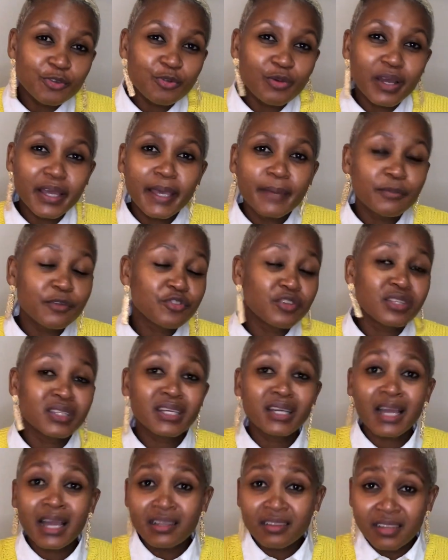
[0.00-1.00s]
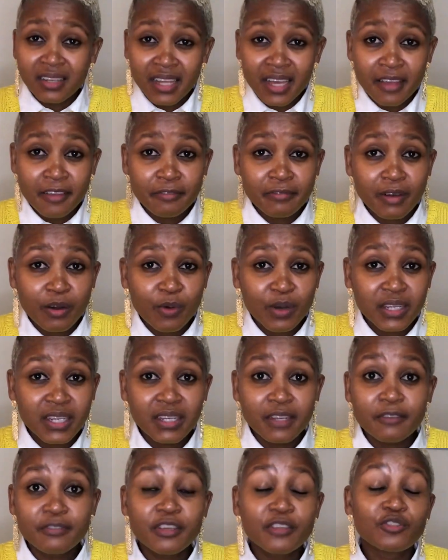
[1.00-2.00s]
who I am. It's not the kind of life I want to
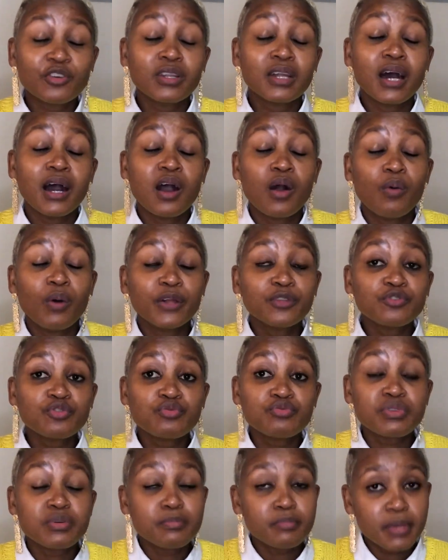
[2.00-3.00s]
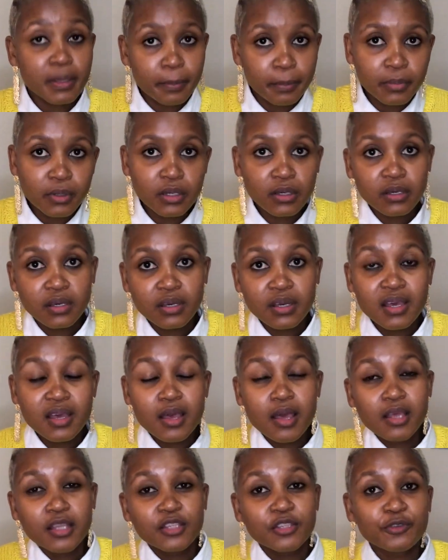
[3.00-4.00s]
live. That's not how I want to remember
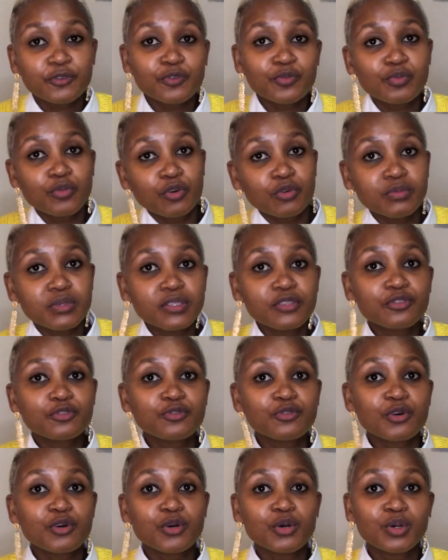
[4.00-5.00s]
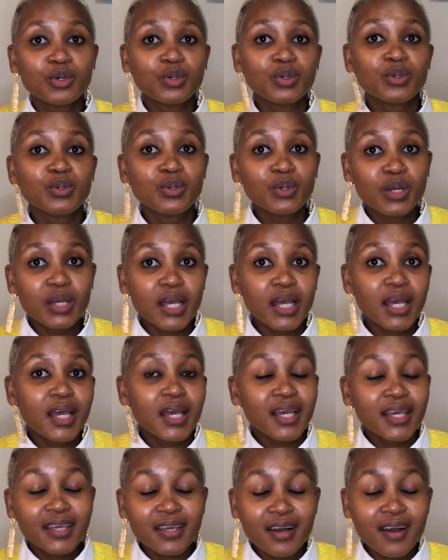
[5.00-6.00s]
this moment. So,
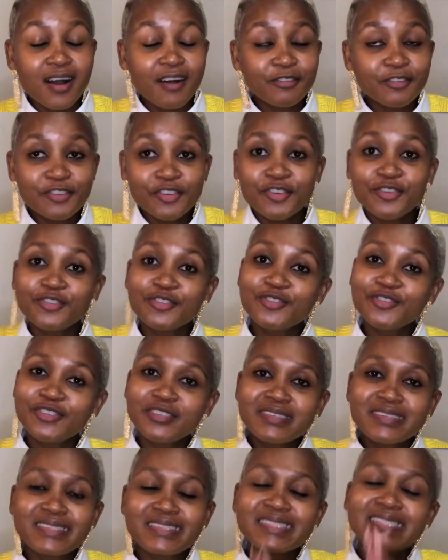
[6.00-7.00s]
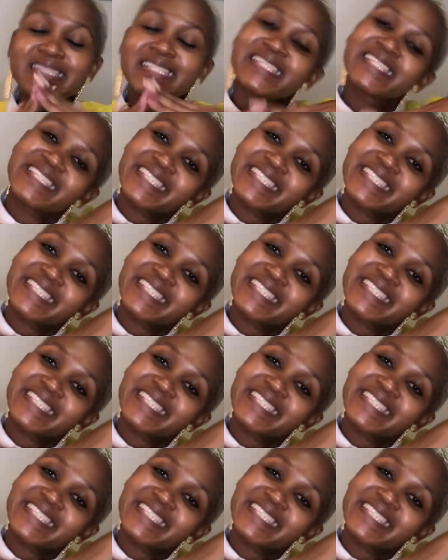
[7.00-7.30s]
yeah, I've chosen to just